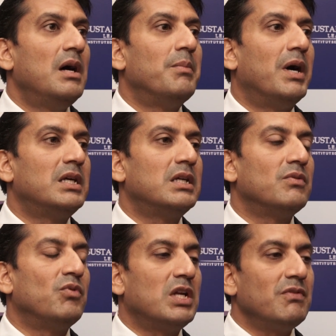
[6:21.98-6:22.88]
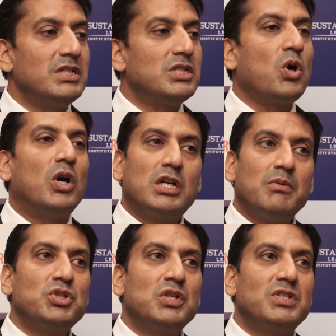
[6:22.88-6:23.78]
but whatever is the
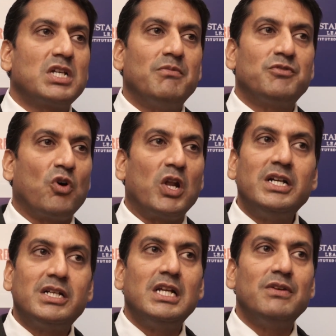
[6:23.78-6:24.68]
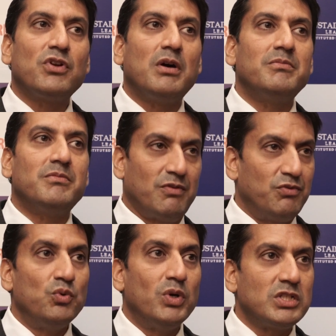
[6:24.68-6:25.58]
contribution which comes voluntarily from the
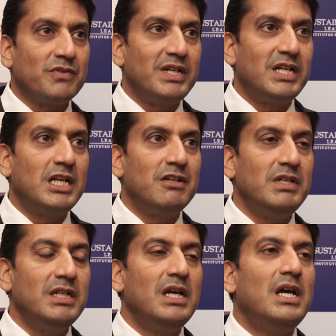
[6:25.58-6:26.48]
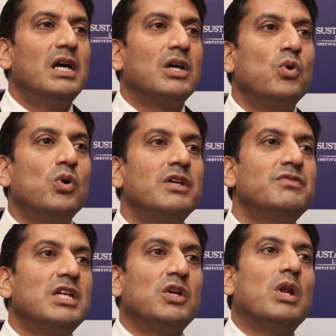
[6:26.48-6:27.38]
viewers of NDTV, Coke
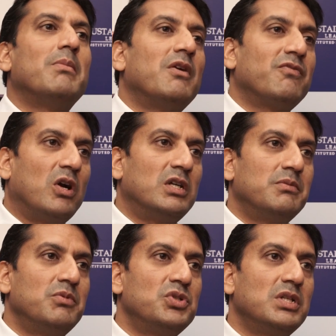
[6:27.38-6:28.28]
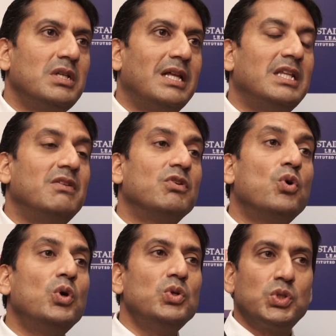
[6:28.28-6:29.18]
gives equal amount of contribution, and then we
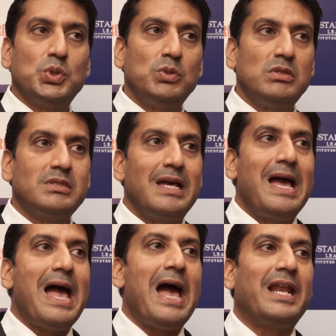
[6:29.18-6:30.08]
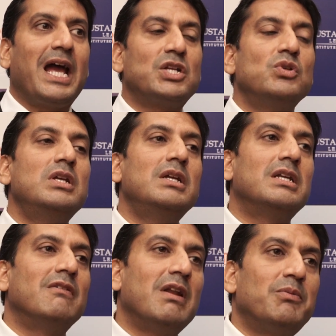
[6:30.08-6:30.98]
go to schools and actually
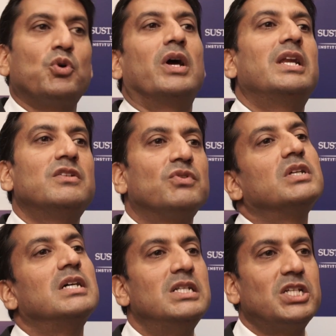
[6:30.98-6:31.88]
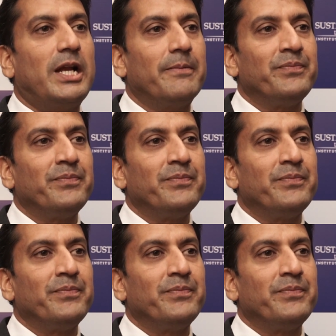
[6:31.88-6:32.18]
develop toilets for the girl child.